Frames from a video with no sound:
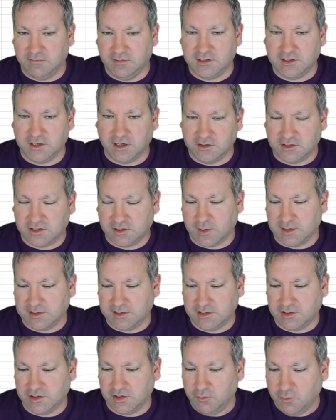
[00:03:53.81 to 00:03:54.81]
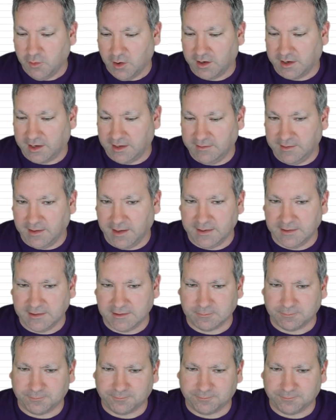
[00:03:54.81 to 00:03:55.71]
returns 22 working days.